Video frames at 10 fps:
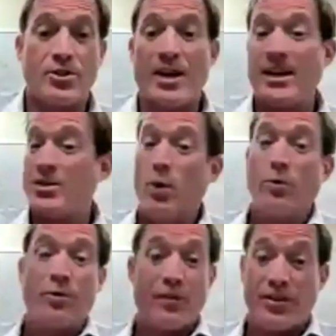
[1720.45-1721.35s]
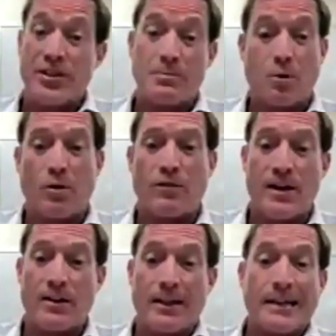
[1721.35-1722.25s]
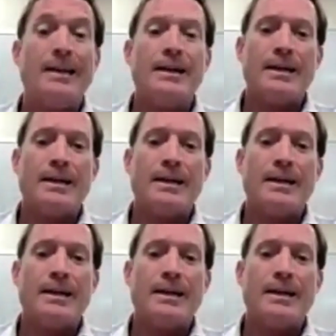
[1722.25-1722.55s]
that don't fit these profiling